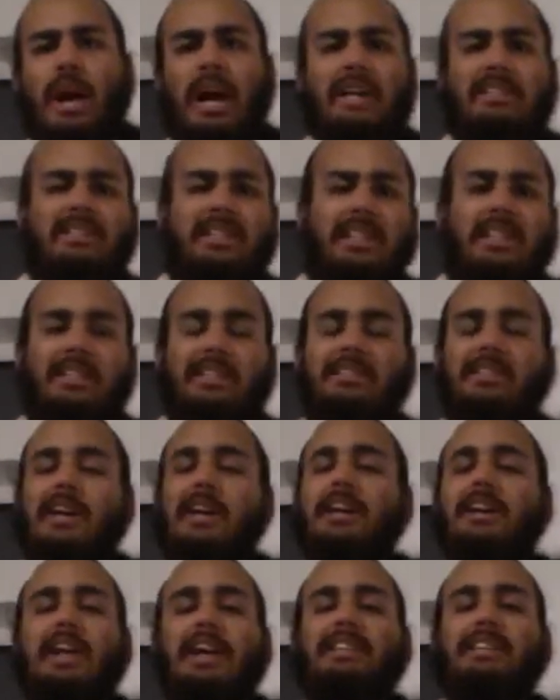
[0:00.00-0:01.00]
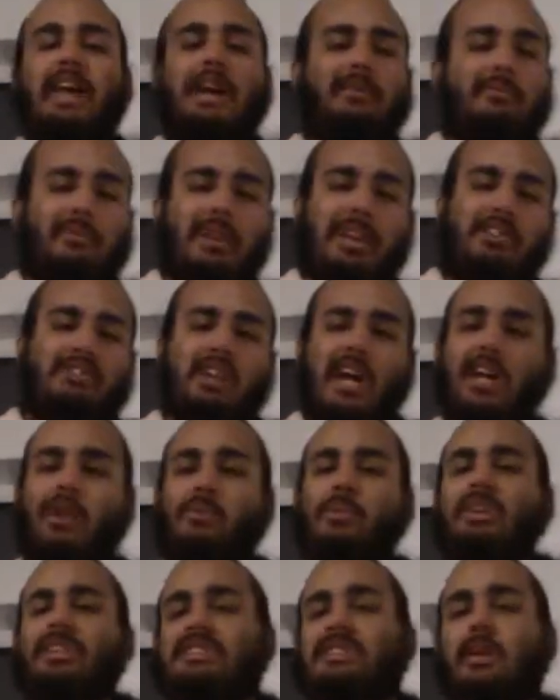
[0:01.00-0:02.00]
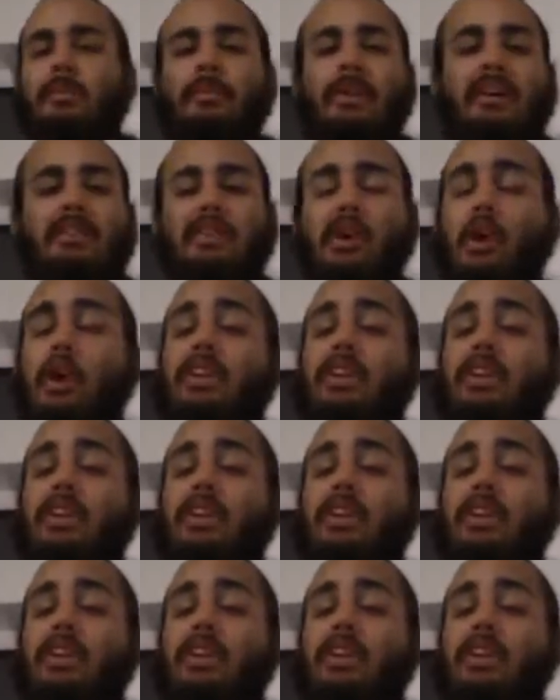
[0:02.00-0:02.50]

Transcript: rising and this, he tried to read something out.